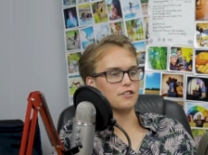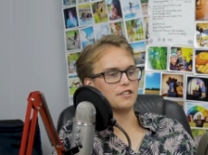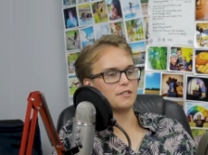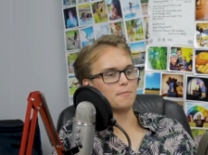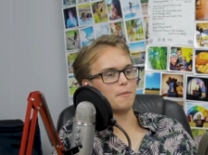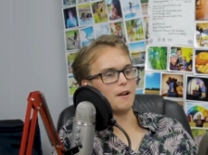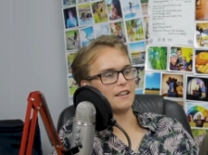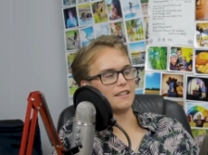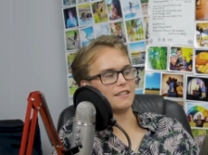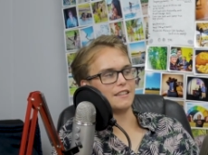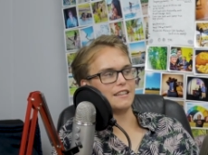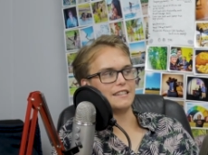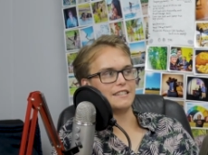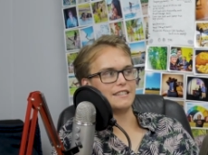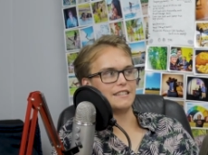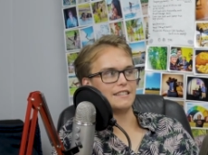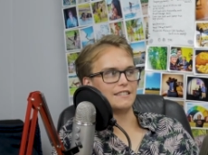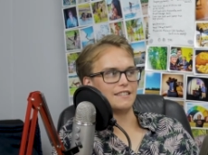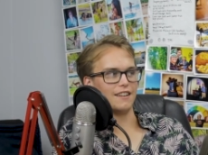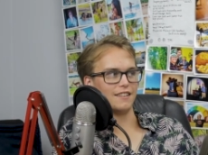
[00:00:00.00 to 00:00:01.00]
Spike Lee
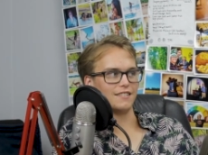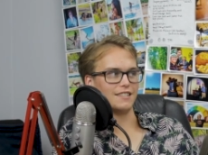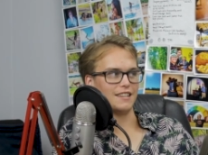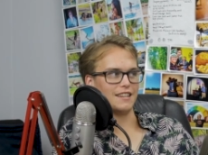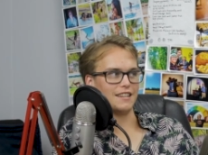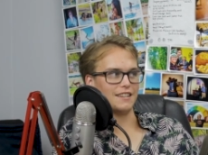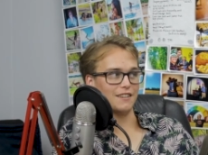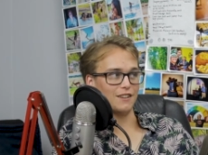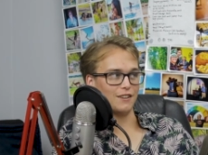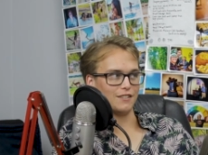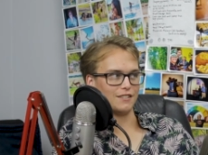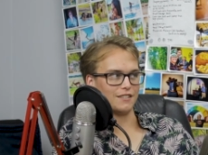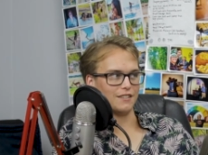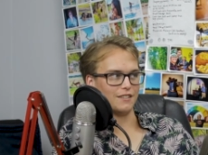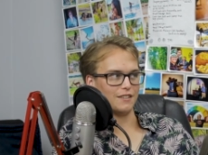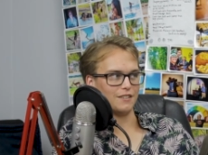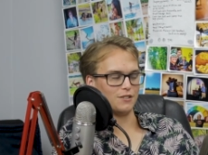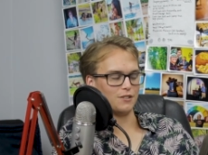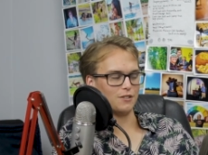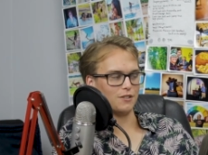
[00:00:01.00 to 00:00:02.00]
does need an Oscar
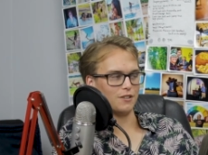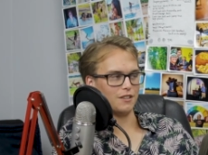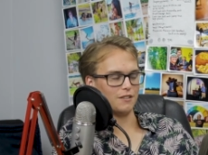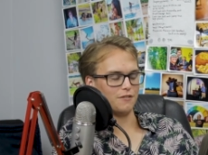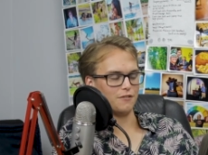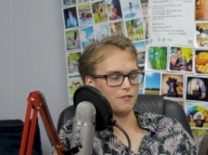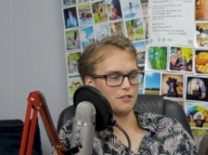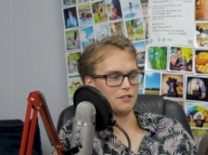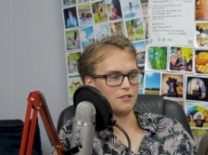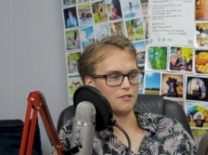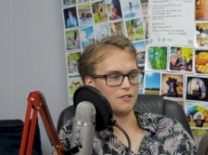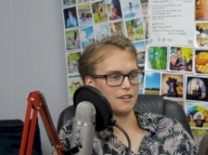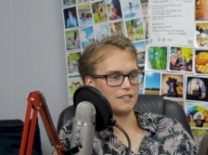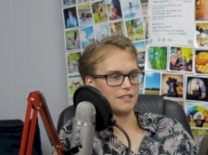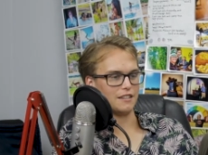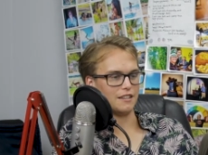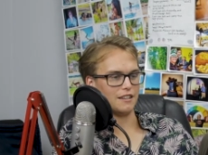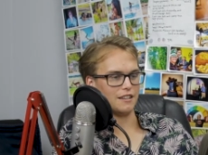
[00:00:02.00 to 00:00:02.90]
though, surely, for directing.